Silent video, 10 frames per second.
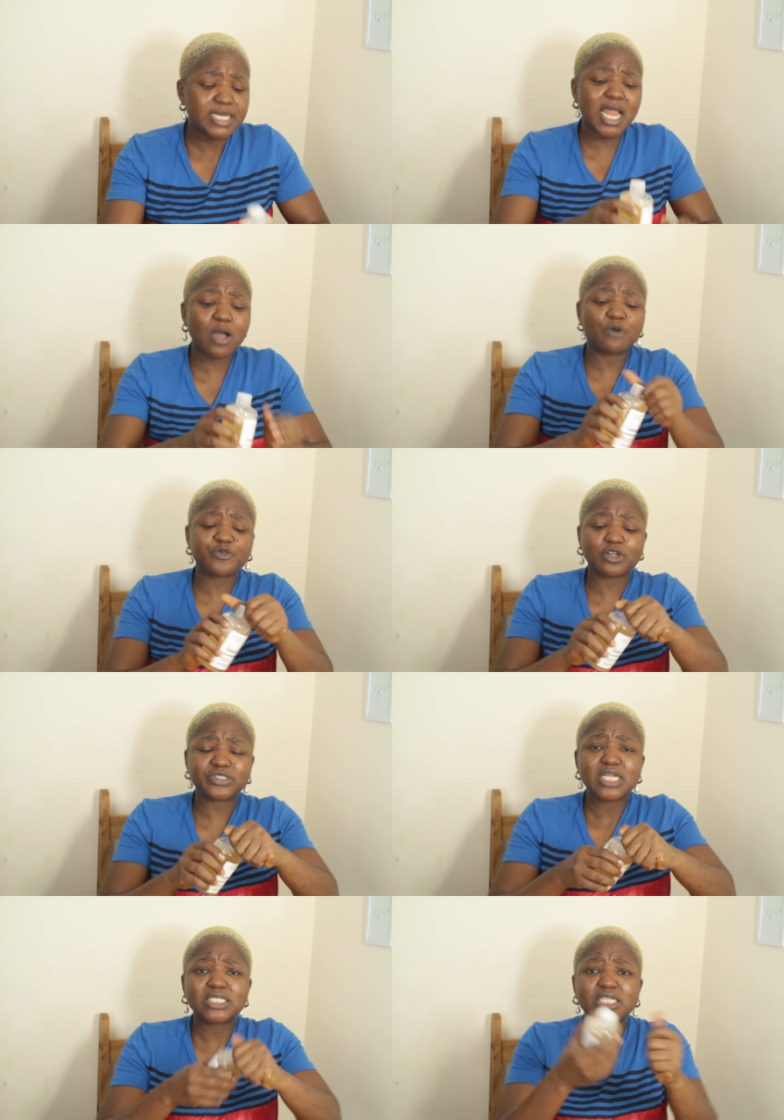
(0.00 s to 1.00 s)
Now, of course,
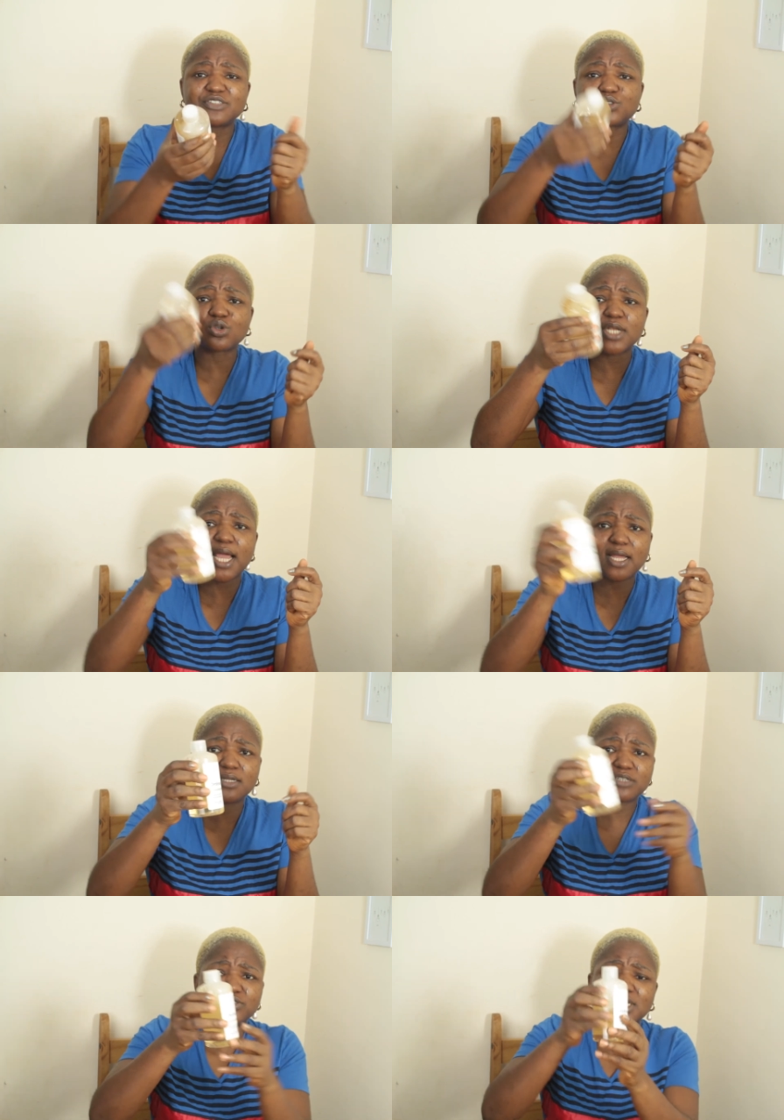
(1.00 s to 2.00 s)
this toner,
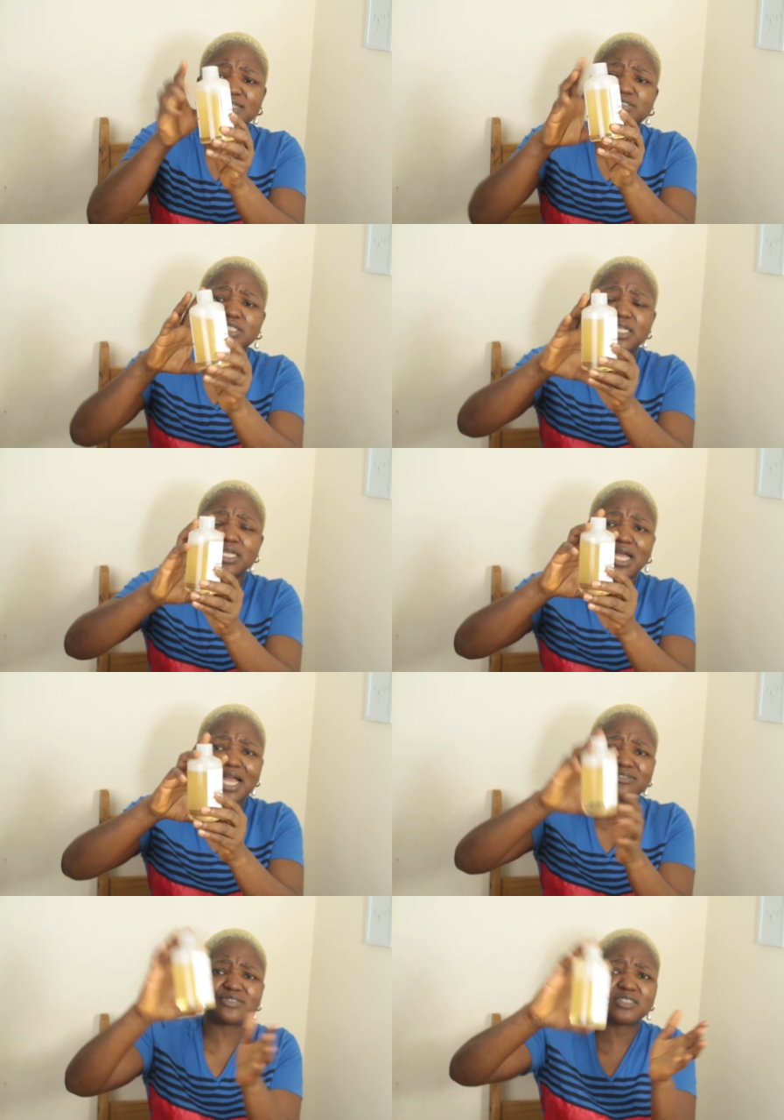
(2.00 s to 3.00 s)
as you can see,
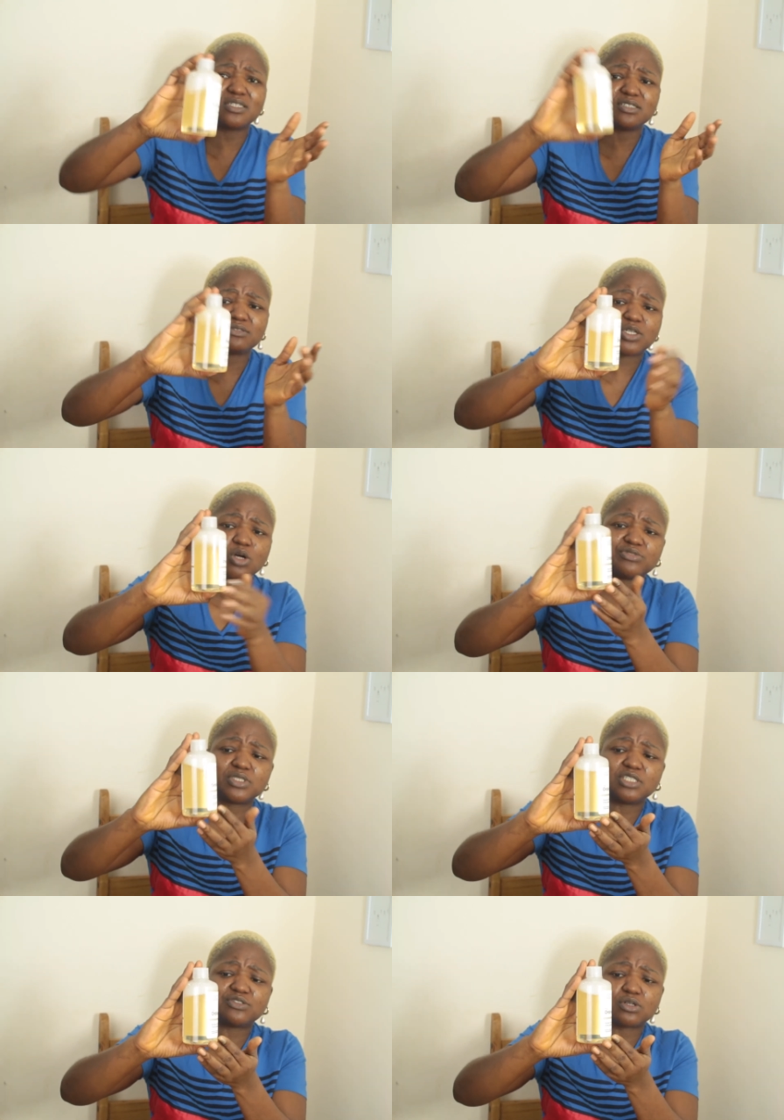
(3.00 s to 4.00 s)
it comes
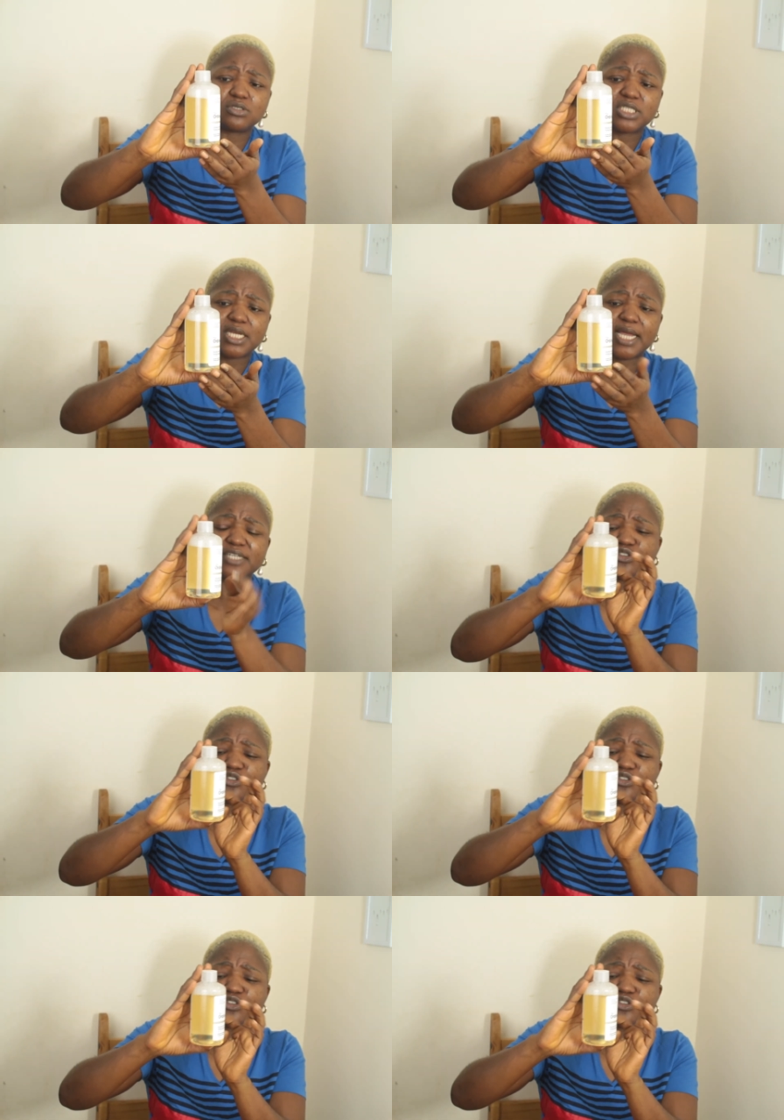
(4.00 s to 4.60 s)
in this container. It's